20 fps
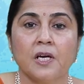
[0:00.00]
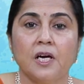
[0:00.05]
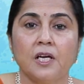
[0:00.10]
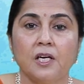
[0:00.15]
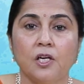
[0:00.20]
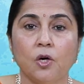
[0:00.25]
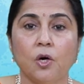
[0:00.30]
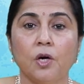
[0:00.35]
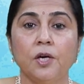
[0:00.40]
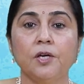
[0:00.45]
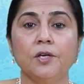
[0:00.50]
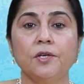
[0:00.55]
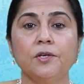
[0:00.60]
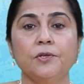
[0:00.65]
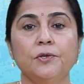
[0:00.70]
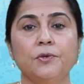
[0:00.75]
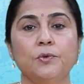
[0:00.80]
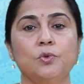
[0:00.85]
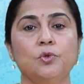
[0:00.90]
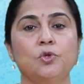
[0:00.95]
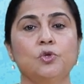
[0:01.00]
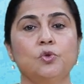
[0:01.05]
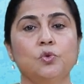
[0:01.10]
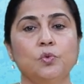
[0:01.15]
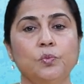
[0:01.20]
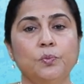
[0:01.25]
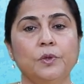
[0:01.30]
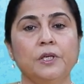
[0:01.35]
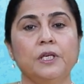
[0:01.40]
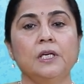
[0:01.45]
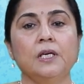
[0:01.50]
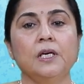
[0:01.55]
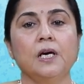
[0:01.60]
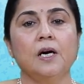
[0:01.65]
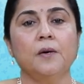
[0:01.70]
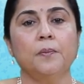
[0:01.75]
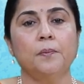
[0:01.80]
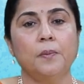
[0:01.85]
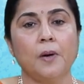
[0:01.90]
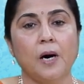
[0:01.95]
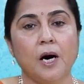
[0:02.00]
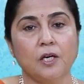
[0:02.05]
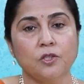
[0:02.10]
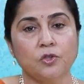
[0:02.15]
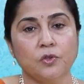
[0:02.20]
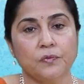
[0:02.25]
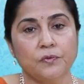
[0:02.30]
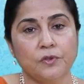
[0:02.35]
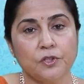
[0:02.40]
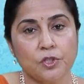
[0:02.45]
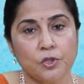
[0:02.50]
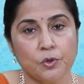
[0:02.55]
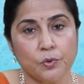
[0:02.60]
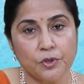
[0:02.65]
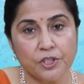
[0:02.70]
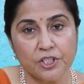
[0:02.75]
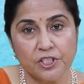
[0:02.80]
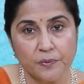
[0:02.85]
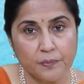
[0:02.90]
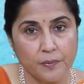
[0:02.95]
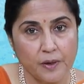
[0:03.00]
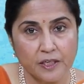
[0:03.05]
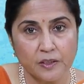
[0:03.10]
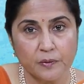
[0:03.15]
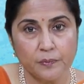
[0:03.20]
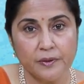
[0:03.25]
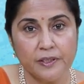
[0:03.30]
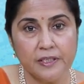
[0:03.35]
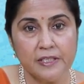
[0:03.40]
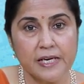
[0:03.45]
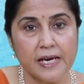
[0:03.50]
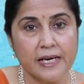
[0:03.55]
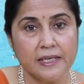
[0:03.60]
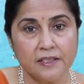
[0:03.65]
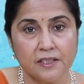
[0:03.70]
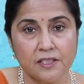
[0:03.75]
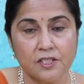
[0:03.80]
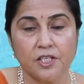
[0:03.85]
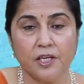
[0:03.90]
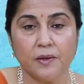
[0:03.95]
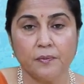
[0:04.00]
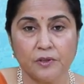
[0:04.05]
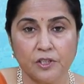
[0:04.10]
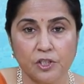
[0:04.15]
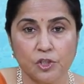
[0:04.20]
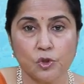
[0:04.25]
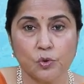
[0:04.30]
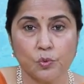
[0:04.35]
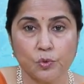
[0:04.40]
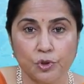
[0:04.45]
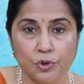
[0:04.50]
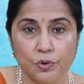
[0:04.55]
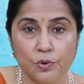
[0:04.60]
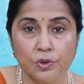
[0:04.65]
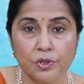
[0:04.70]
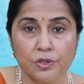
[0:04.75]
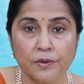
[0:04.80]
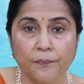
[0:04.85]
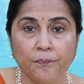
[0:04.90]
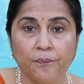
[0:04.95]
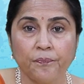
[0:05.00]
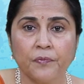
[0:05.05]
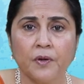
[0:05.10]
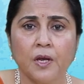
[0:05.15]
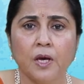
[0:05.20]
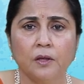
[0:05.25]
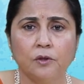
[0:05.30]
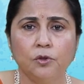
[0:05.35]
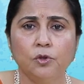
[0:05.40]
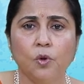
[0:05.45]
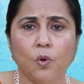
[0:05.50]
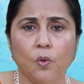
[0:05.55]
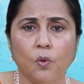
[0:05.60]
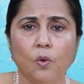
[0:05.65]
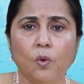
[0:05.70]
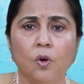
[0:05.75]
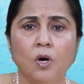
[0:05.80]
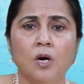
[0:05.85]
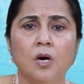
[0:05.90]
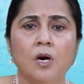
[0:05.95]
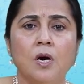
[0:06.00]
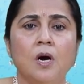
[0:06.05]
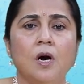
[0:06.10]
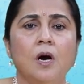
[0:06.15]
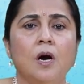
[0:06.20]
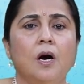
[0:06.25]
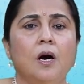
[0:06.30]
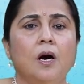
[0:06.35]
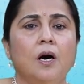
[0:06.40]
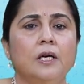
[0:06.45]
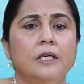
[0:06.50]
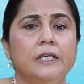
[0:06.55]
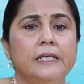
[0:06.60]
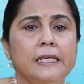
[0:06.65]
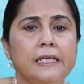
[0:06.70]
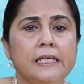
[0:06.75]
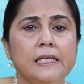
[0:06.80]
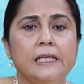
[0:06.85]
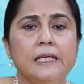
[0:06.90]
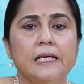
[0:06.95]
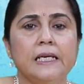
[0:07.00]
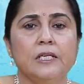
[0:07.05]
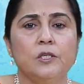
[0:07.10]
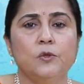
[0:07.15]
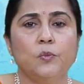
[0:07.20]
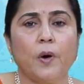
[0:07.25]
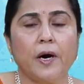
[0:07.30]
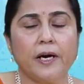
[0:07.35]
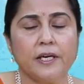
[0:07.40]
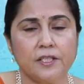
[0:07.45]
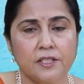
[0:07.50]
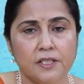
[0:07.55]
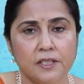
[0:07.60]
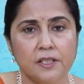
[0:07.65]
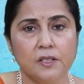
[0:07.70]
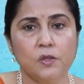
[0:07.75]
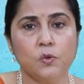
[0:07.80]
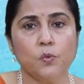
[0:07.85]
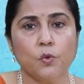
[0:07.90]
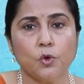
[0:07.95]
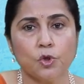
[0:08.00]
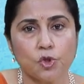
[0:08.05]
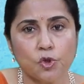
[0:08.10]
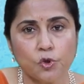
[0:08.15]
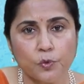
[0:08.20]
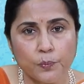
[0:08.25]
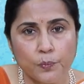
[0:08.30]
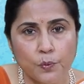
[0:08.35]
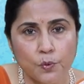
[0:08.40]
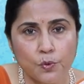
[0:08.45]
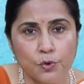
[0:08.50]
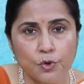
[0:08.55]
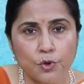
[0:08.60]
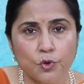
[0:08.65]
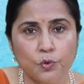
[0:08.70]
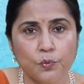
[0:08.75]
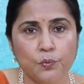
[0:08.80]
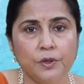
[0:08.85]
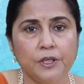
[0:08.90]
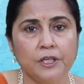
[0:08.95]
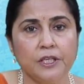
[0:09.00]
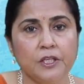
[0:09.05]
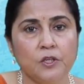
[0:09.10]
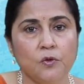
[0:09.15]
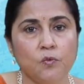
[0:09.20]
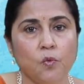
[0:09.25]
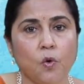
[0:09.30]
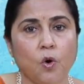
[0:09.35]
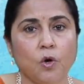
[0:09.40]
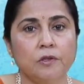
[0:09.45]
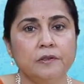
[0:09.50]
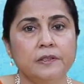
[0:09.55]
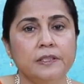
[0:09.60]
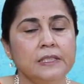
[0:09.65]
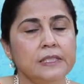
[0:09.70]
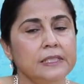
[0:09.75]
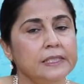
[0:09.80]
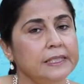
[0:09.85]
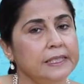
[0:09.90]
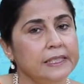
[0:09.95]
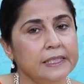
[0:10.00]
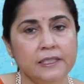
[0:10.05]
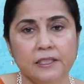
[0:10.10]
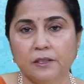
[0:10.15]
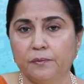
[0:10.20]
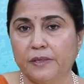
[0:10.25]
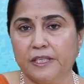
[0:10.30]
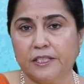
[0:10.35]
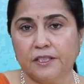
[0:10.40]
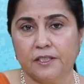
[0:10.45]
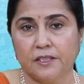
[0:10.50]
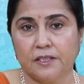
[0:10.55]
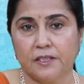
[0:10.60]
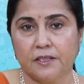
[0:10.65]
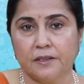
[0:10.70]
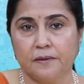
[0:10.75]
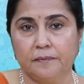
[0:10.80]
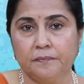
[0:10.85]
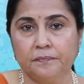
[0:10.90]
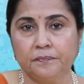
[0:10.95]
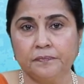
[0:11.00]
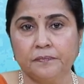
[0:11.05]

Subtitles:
A lawyer used to be a part of the story department at the Gemini Studios, though a legal advisor was supposed to be involved in legal matters.